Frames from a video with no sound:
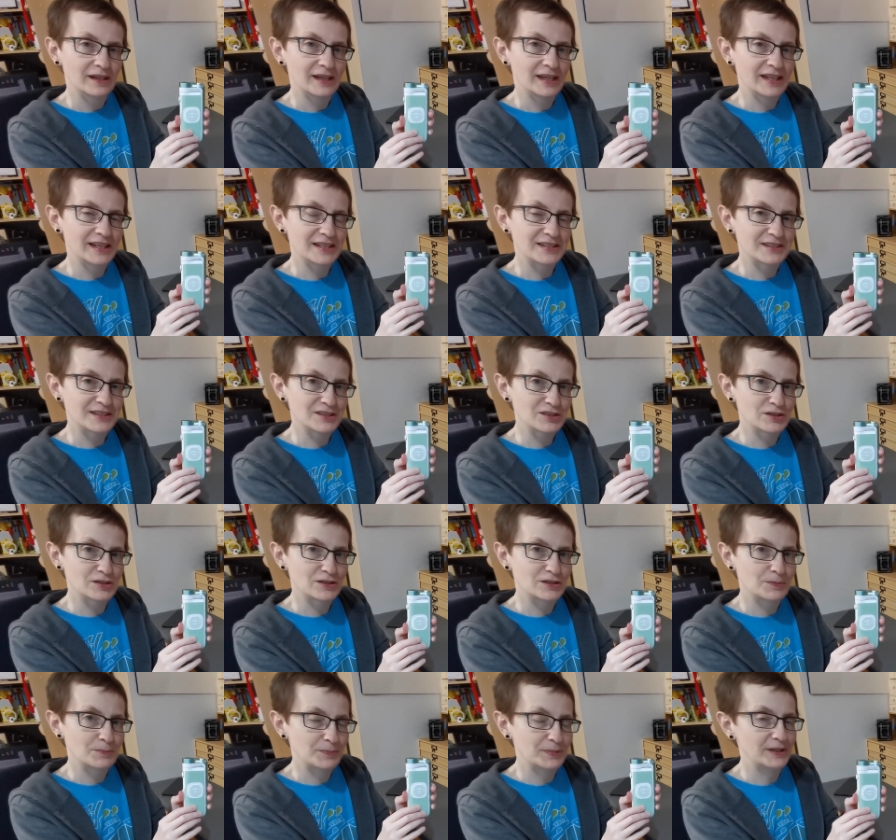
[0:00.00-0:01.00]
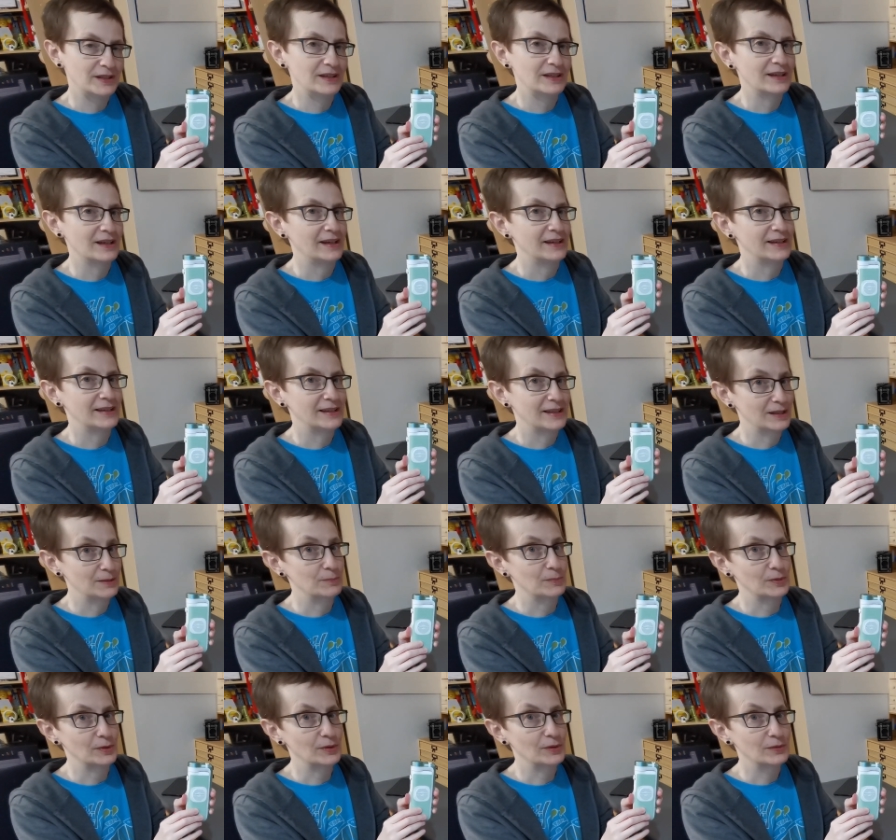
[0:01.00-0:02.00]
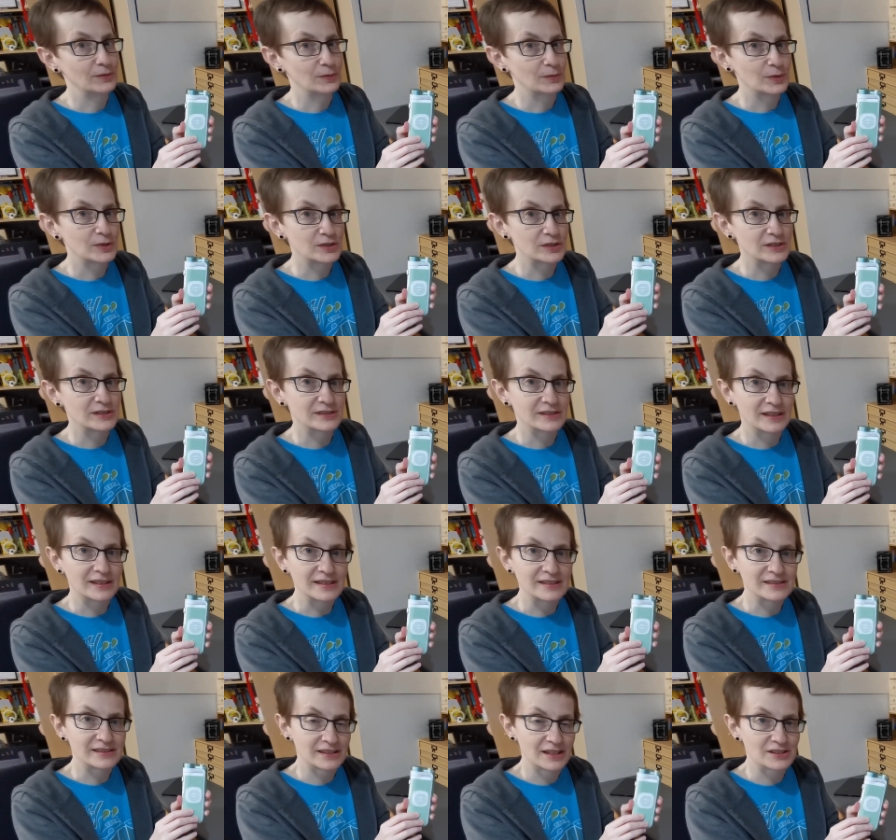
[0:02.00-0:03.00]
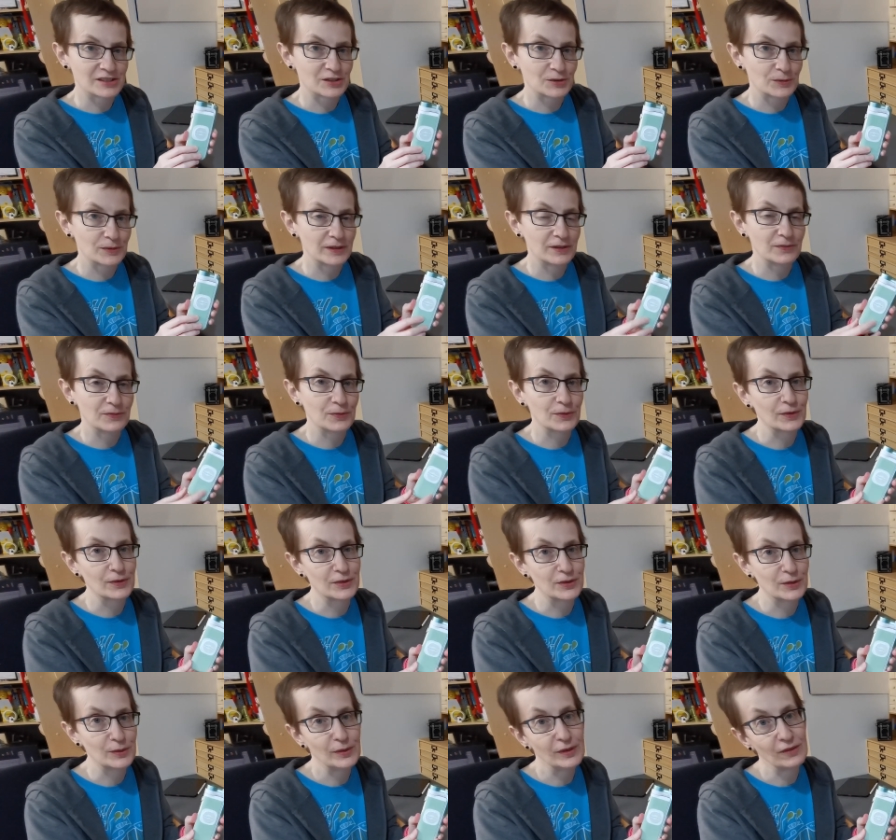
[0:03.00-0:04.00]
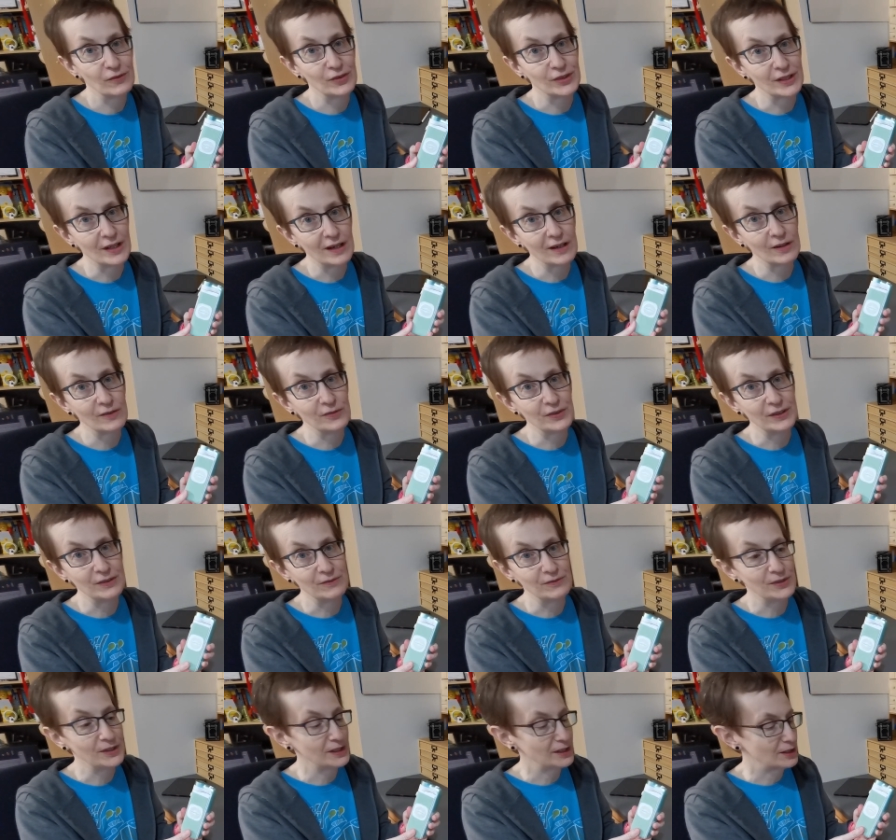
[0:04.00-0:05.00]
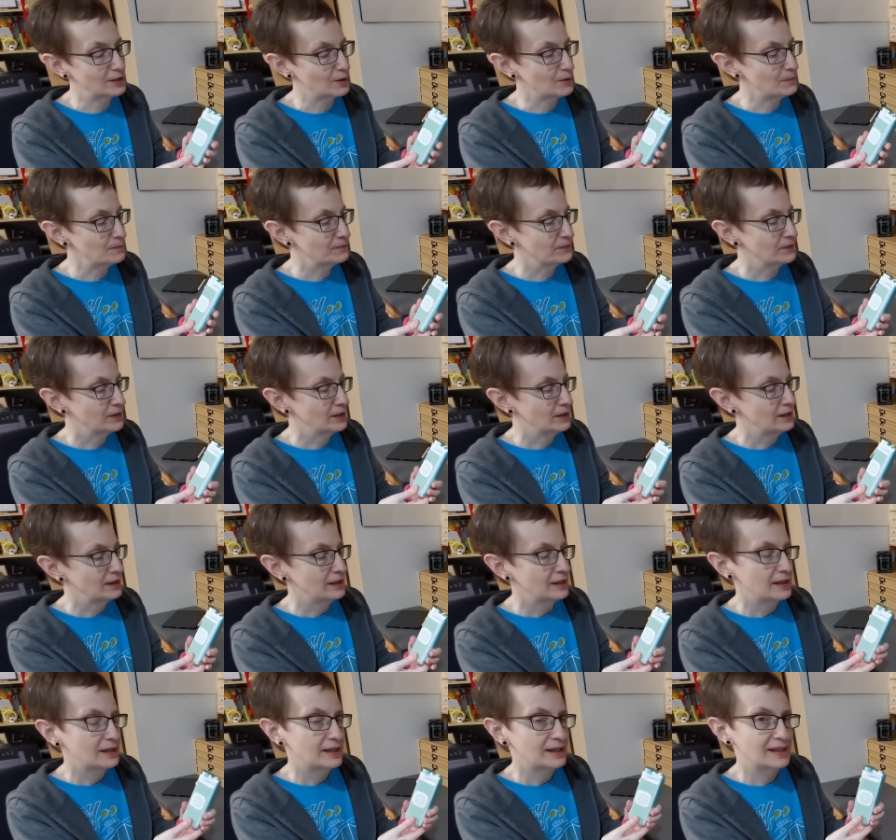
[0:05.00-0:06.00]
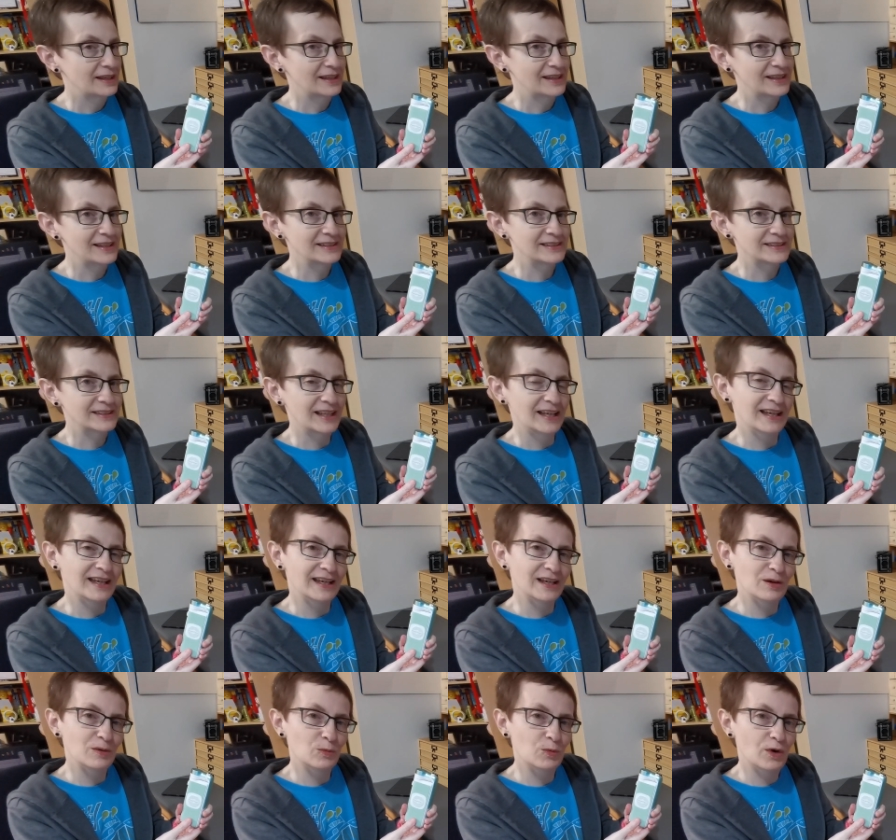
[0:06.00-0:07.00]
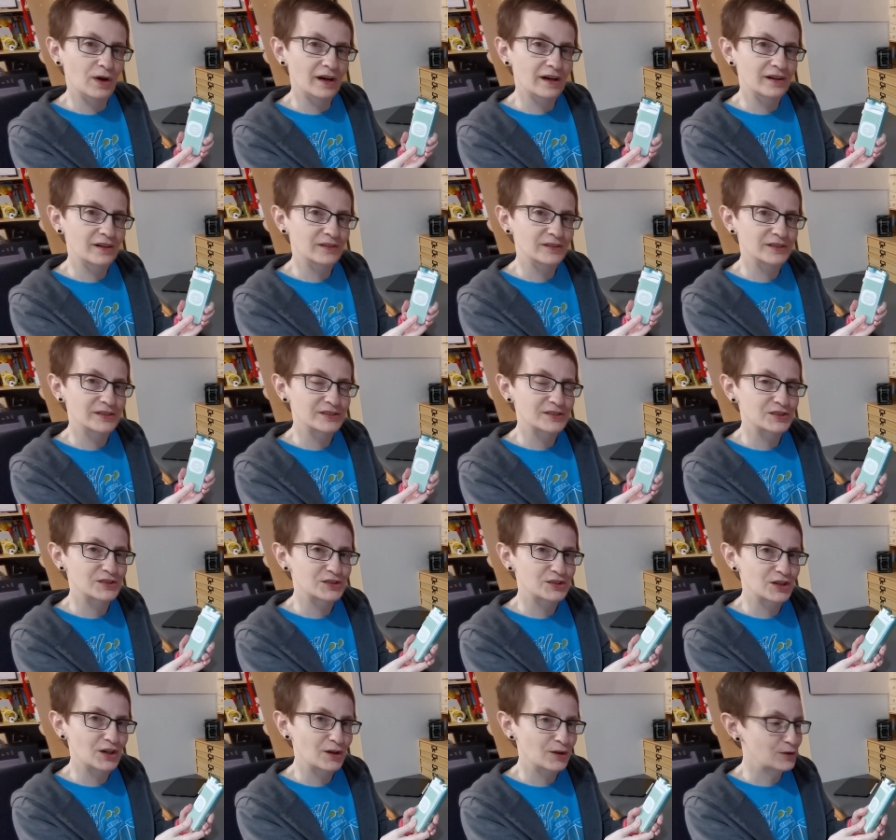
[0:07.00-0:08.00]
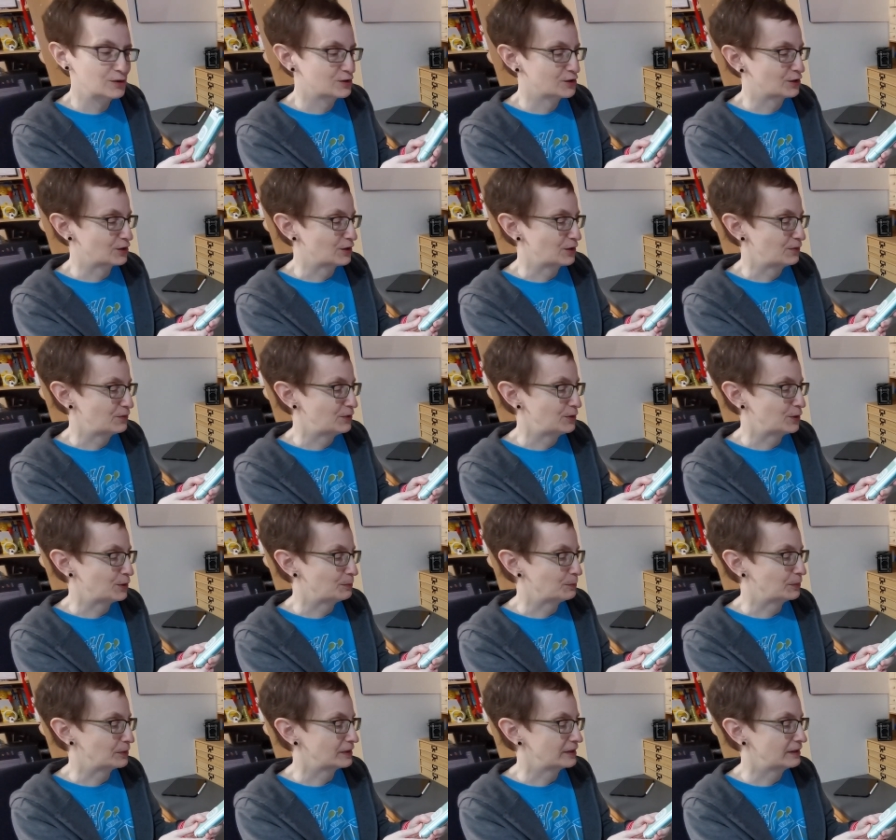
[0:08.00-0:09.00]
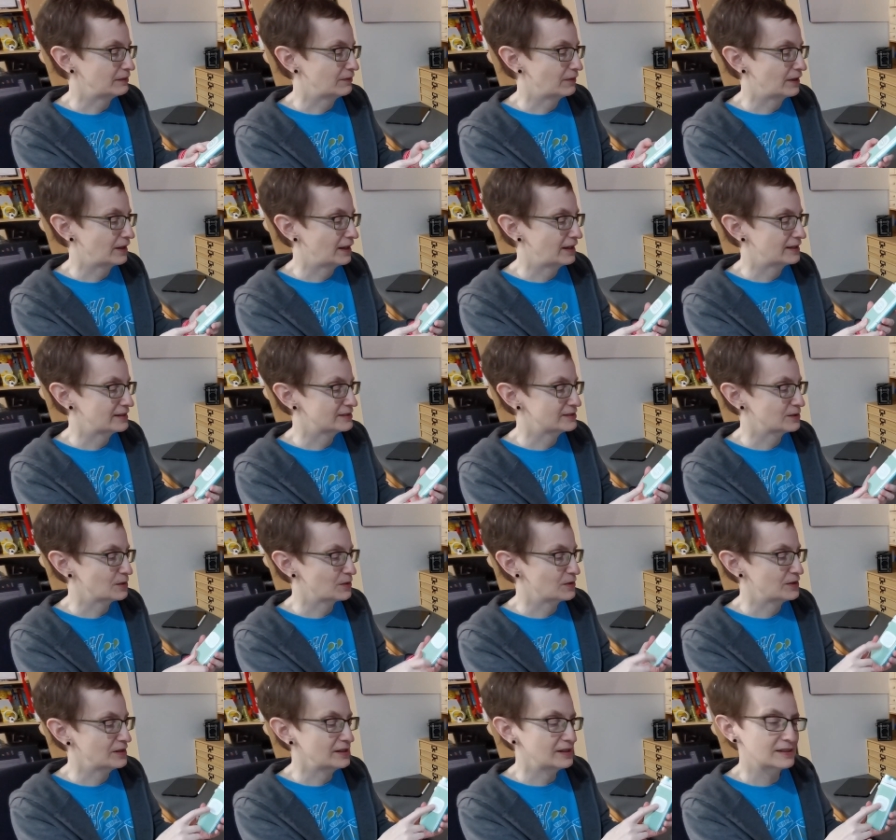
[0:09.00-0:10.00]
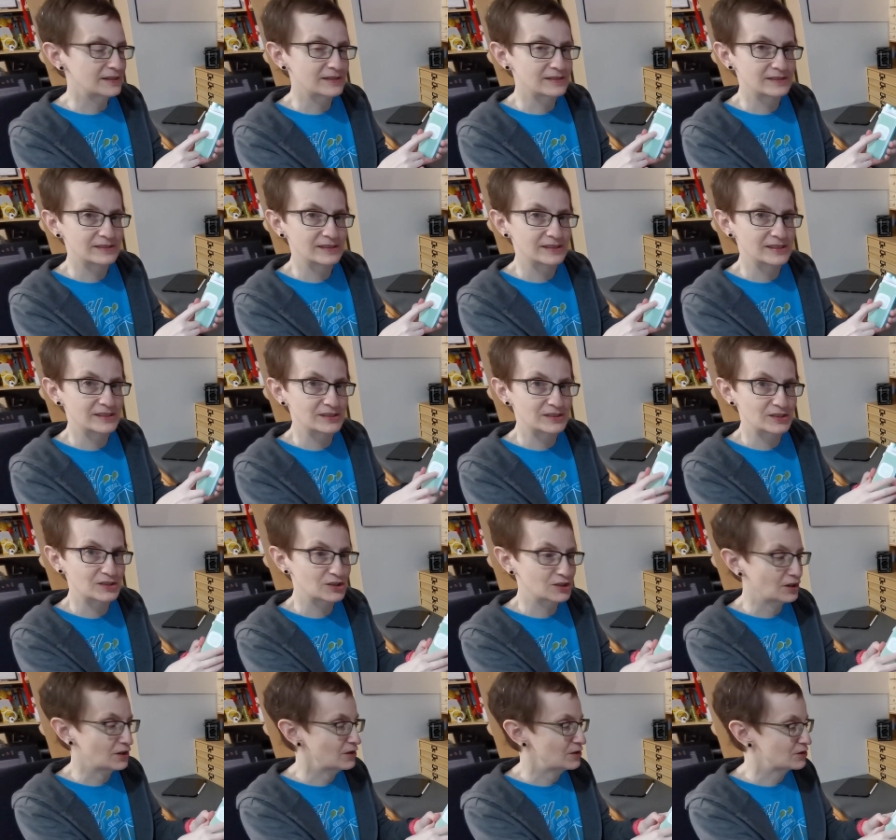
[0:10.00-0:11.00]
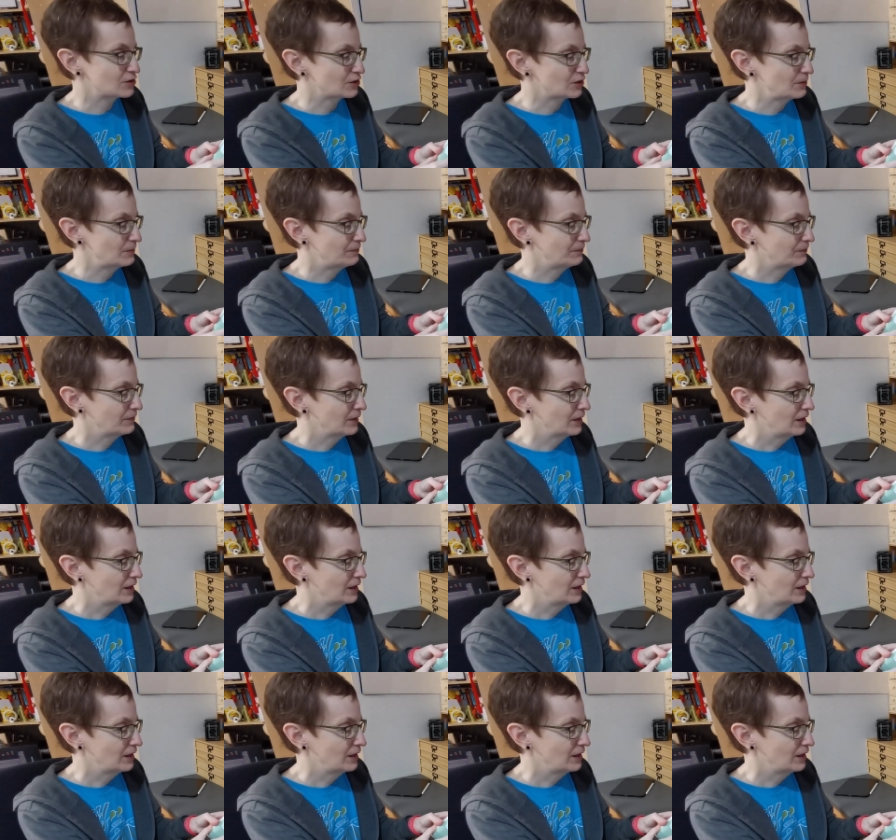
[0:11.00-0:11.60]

In addition to being a gimbal, which is an accessory for doing photography and video, it's a wireless charger, if you can believe that. So this is the charger.